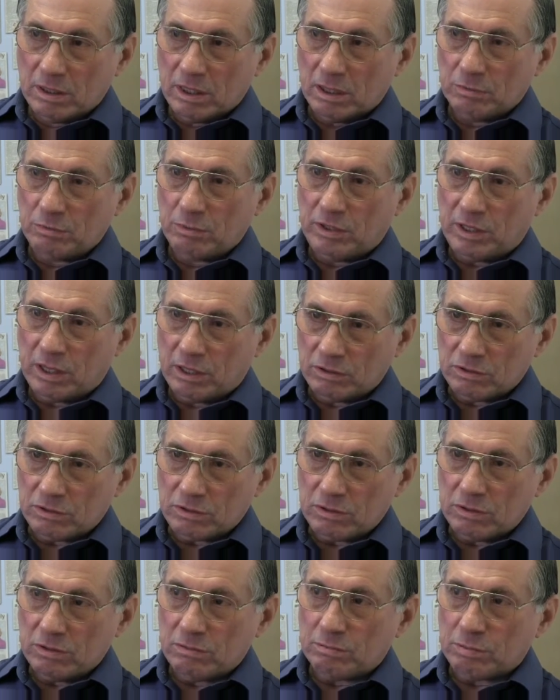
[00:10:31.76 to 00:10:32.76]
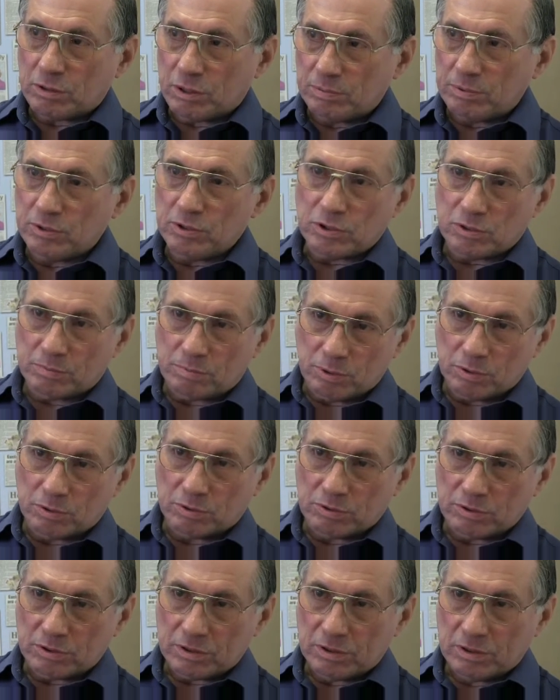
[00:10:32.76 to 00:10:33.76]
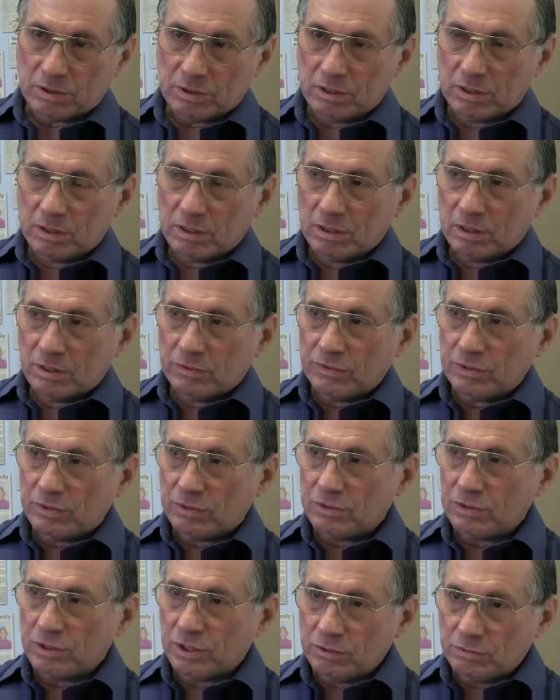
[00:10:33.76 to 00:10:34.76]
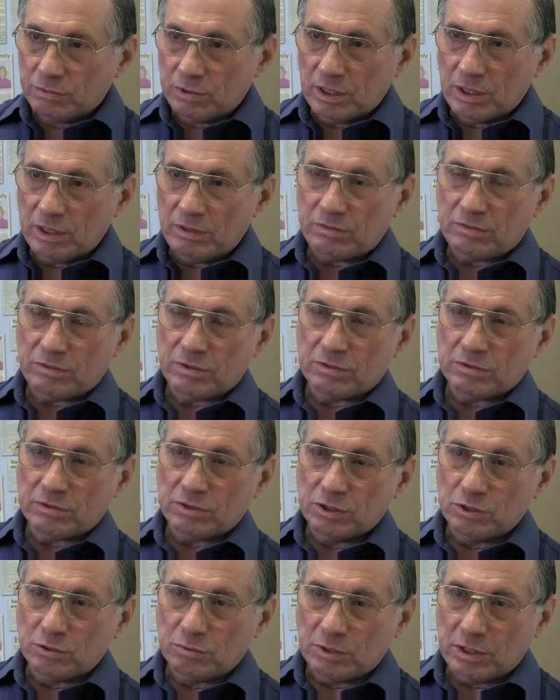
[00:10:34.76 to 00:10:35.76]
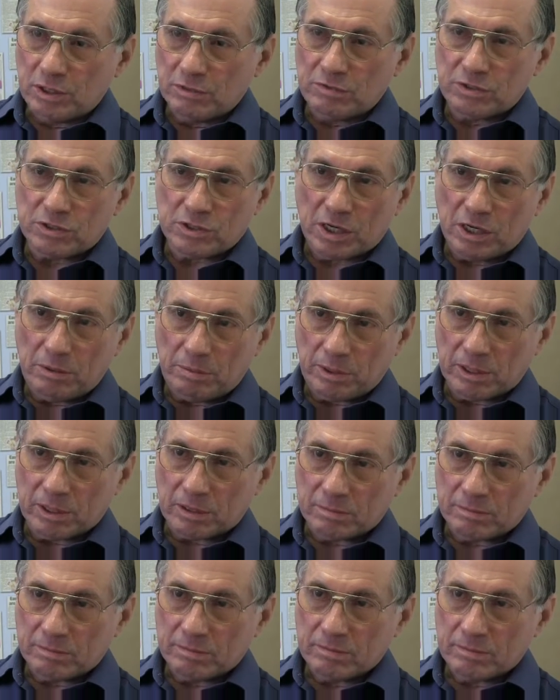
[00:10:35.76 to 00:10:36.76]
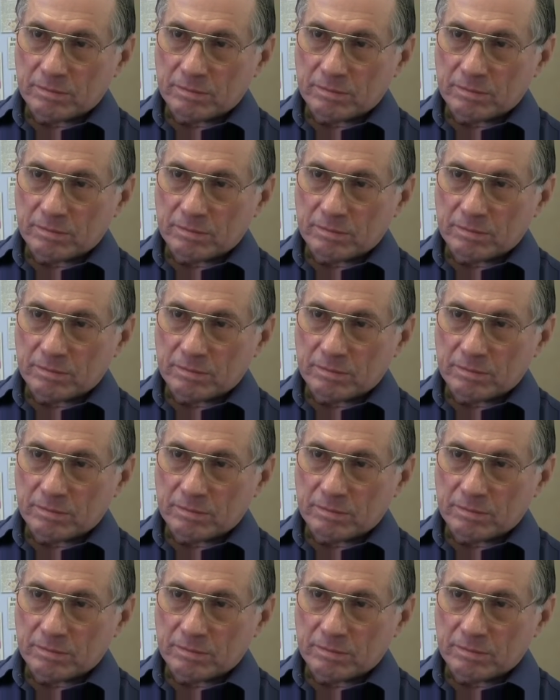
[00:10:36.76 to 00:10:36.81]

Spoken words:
And without proper support, there is no relief, there is no way of escaping.